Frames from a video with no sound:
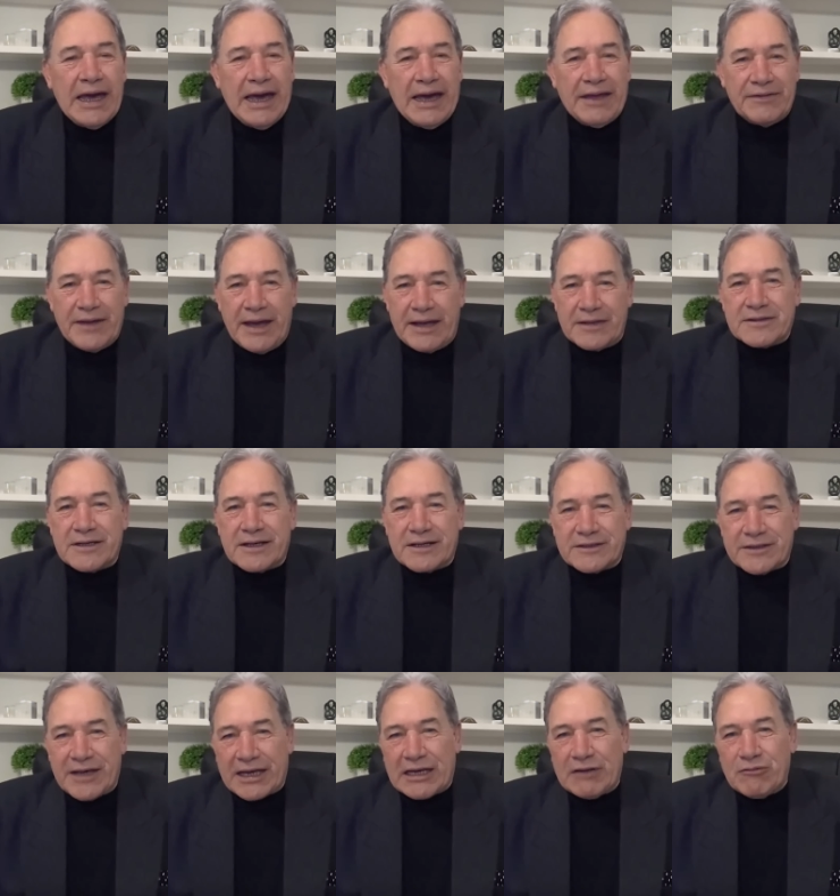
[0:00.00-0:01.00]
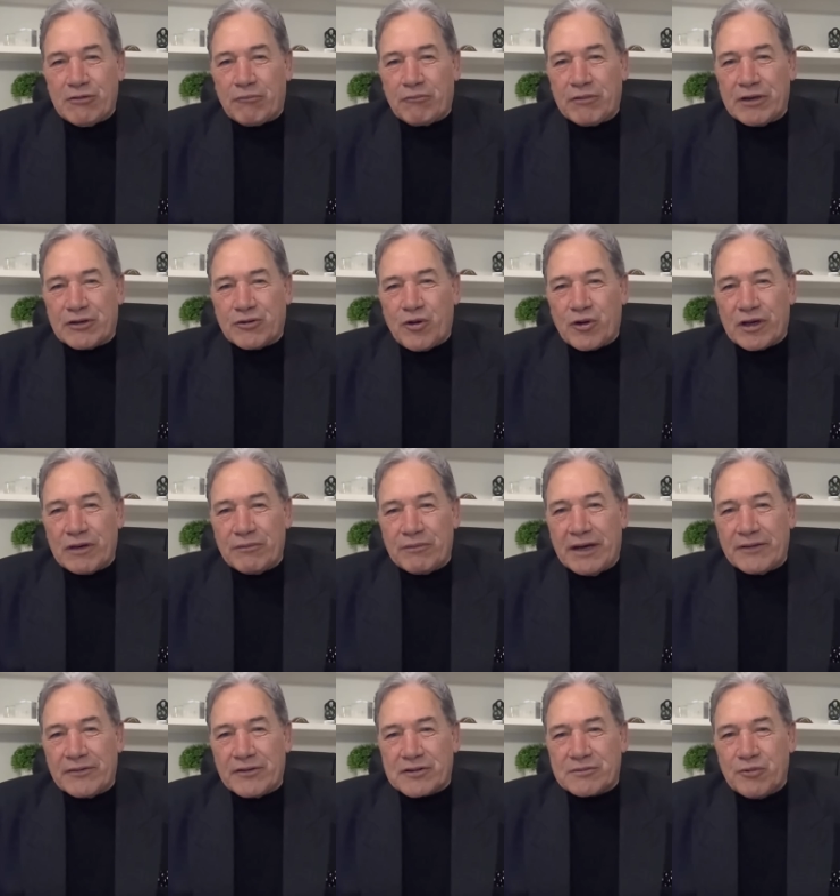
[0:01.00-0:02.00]
And that's exactly what we're talking
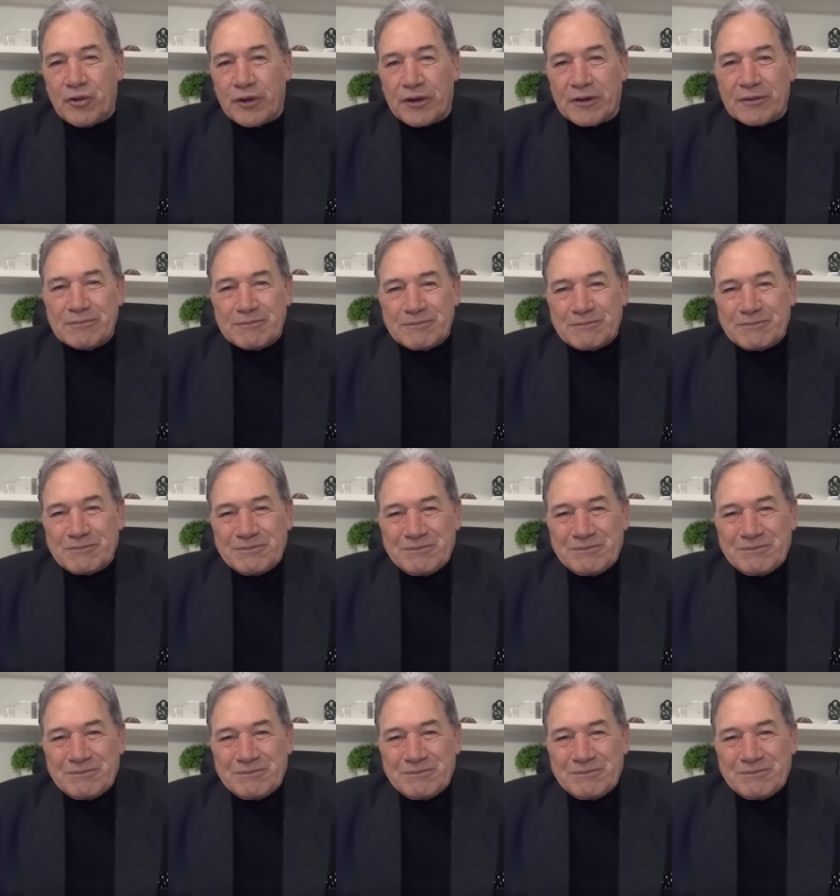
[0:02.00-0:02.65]
about this morning. Yeah.